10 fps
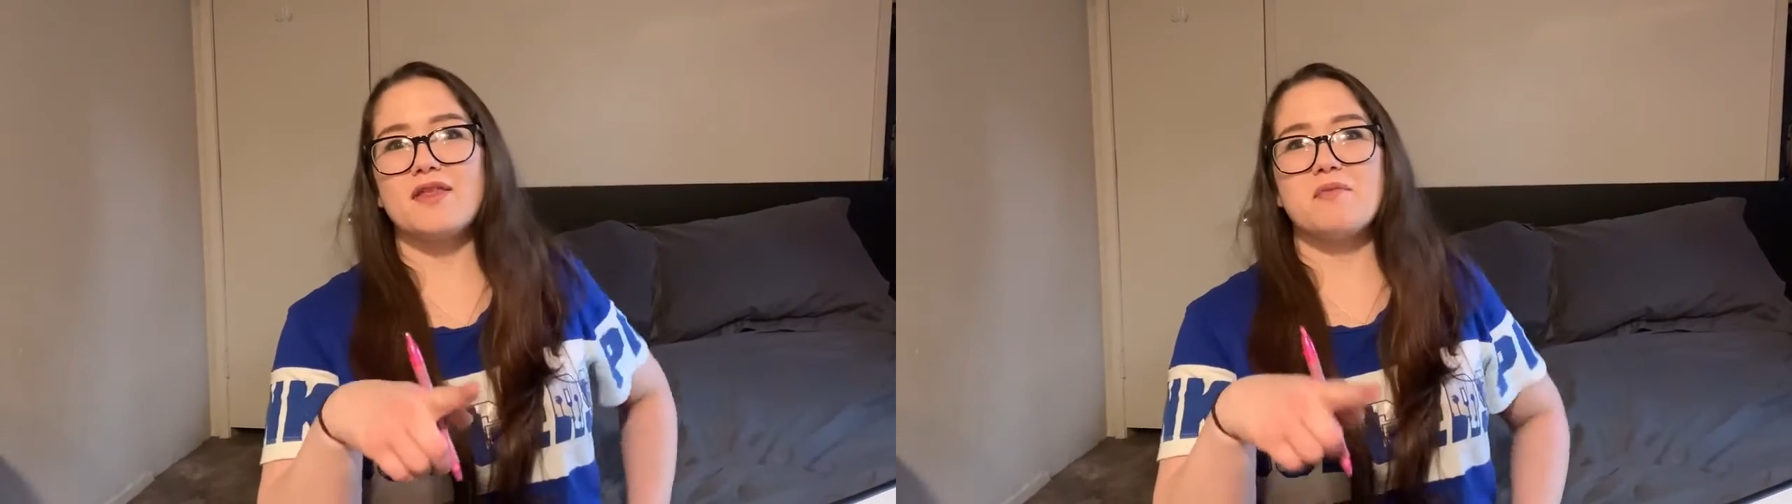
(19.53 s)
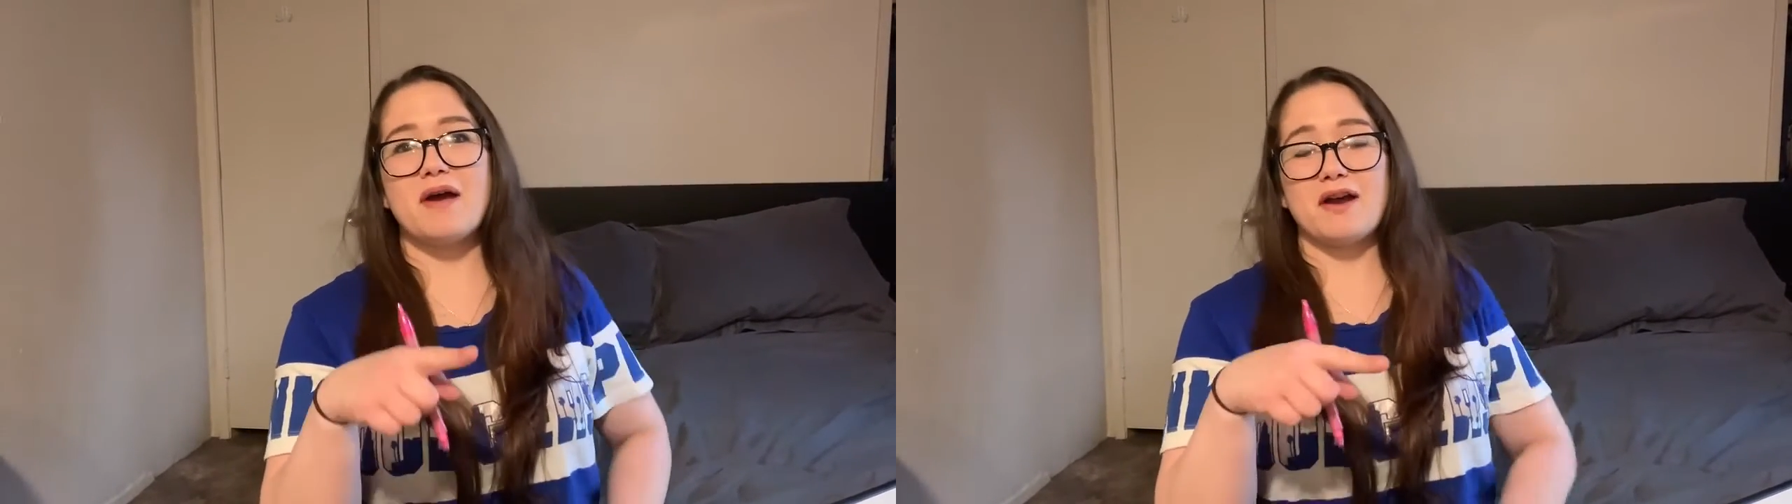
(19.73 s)
in
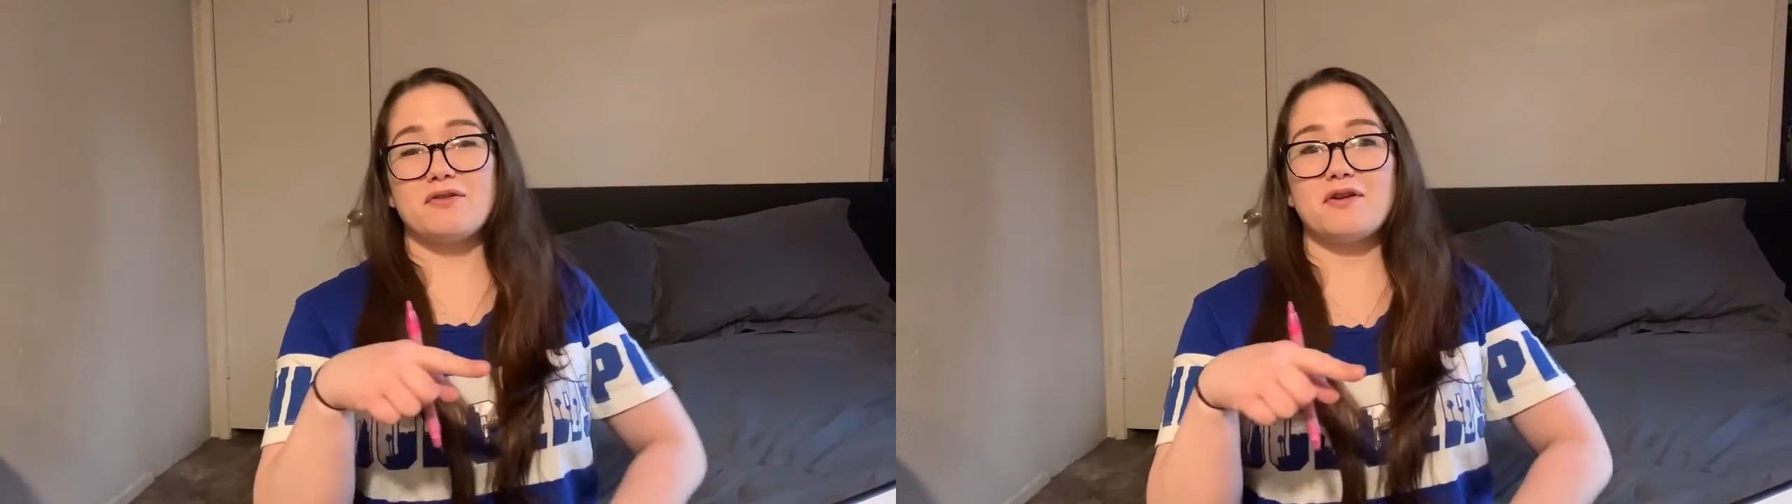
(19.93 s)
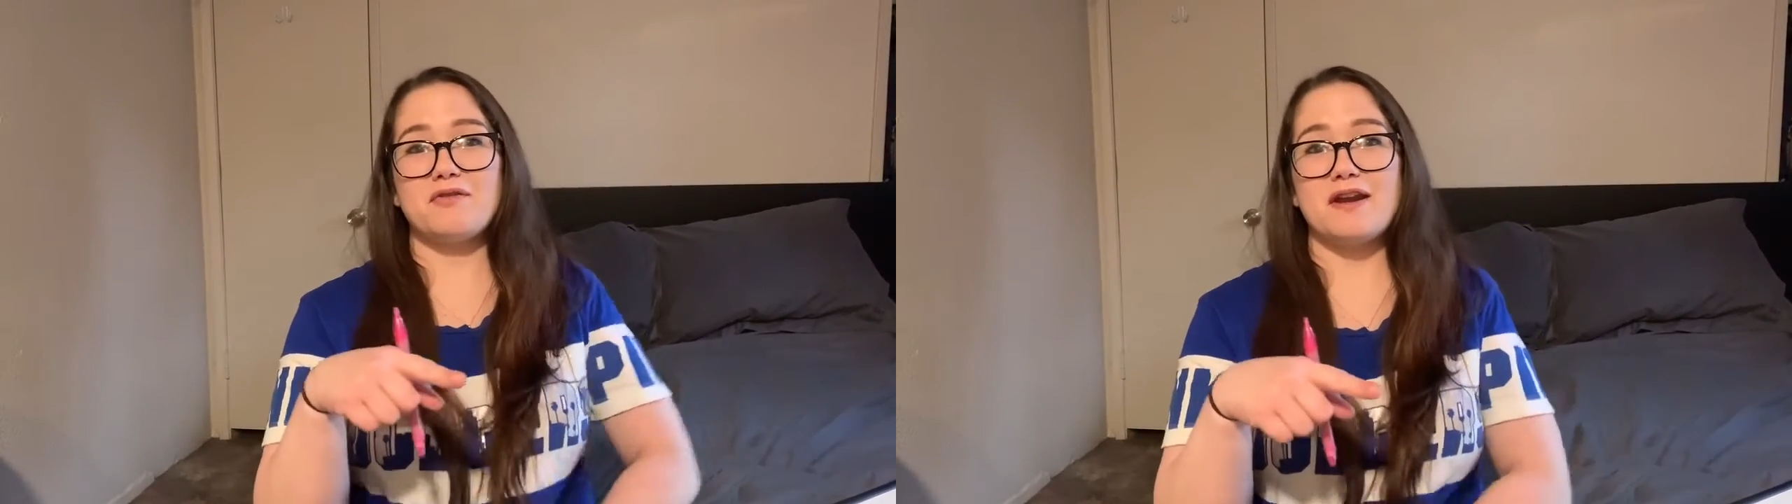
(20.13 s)
the
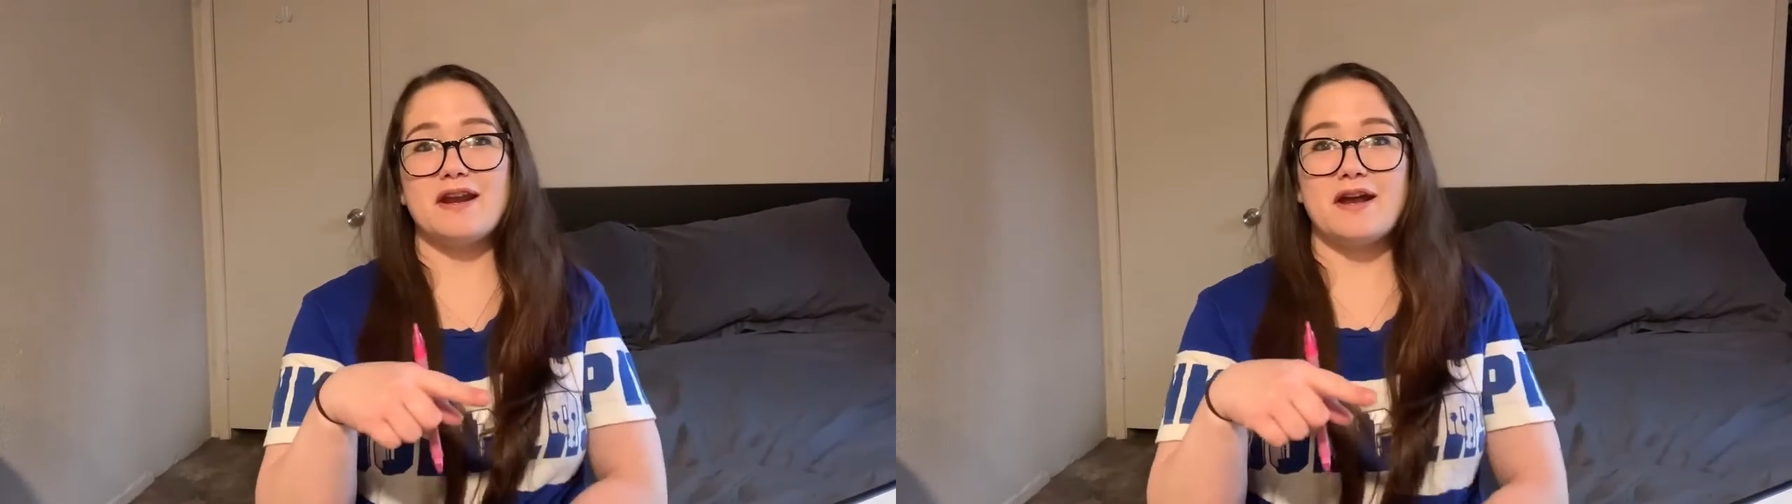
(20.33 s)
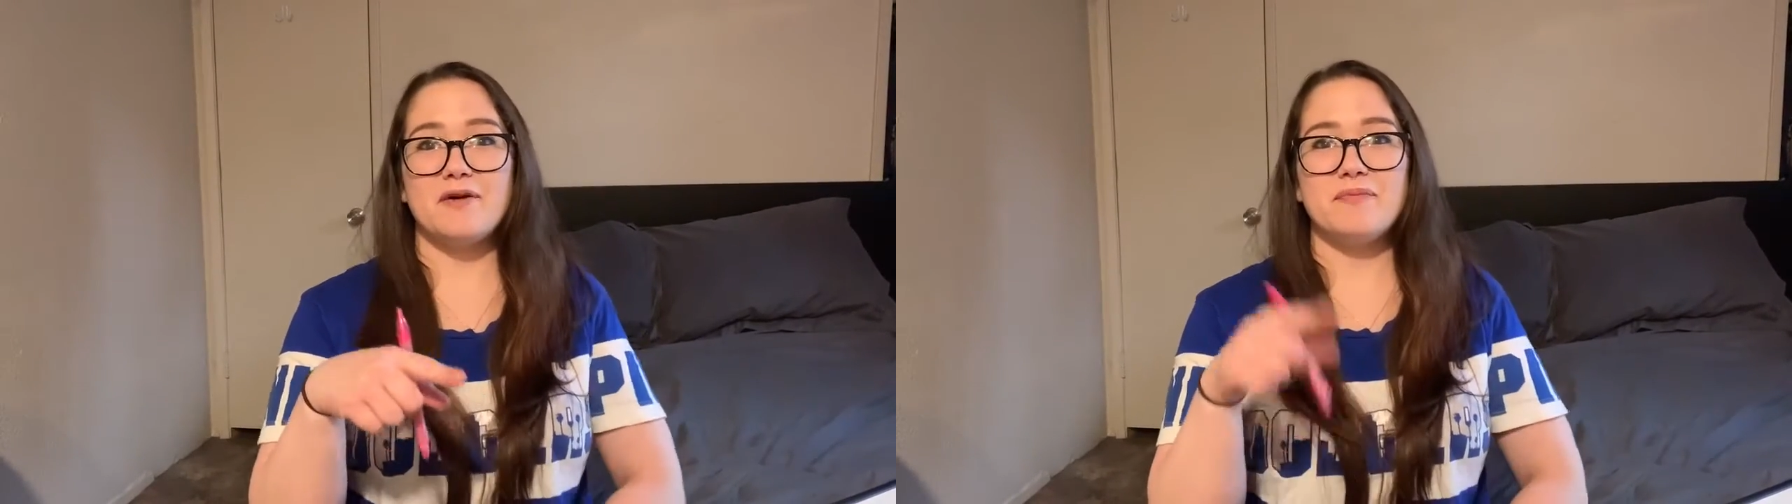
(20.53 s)
background right
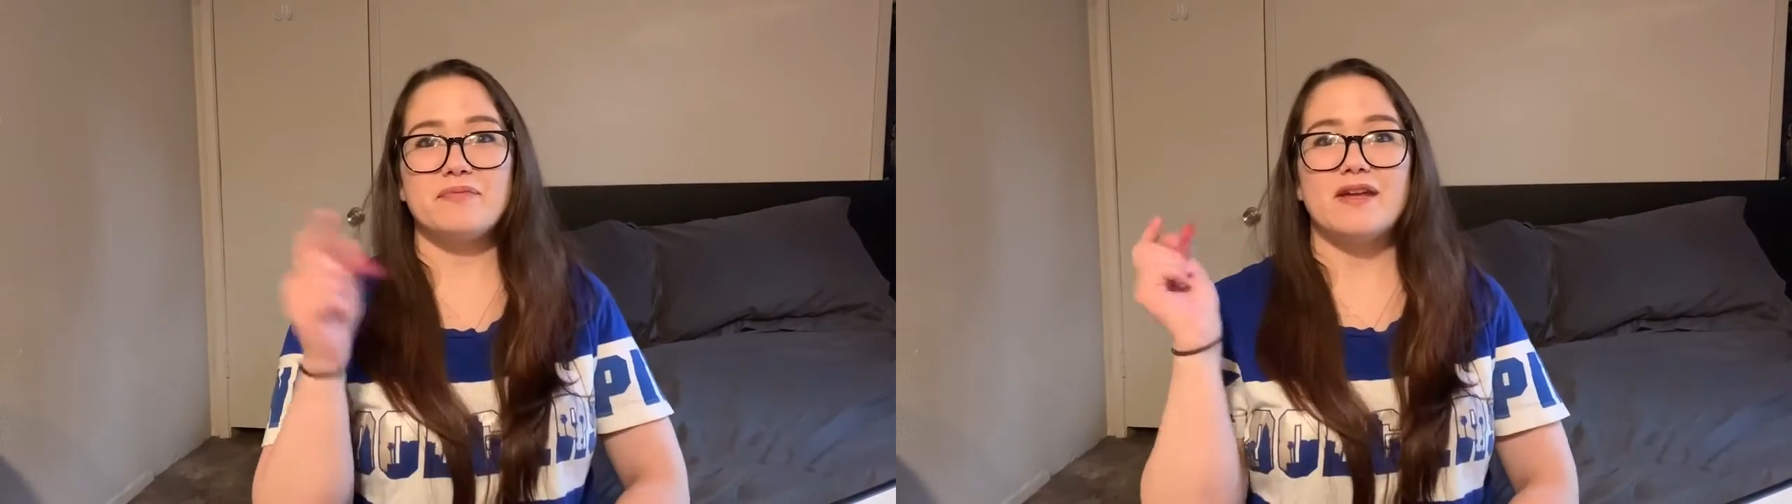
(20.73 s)
now,